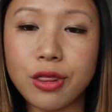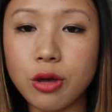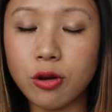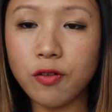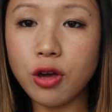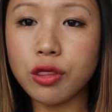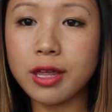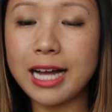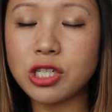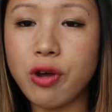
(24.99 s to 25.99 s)
So the first
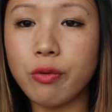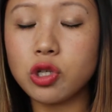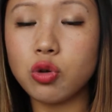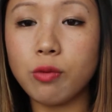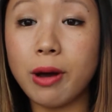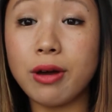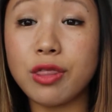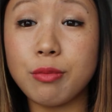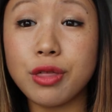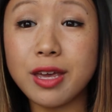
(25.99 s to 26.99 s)
category I want to talk about is
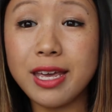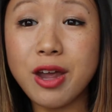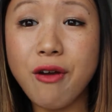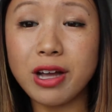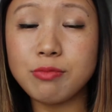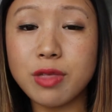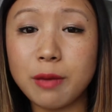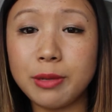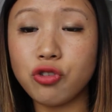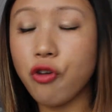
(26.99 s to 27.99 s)
some skincare items
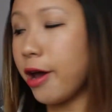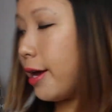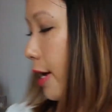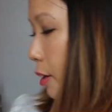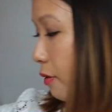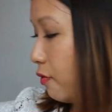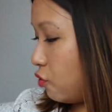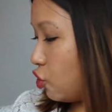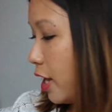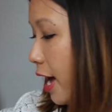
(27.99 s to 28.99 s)
I've been trying in the month of
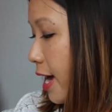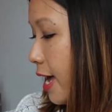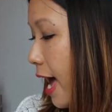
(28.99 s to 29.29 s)
July,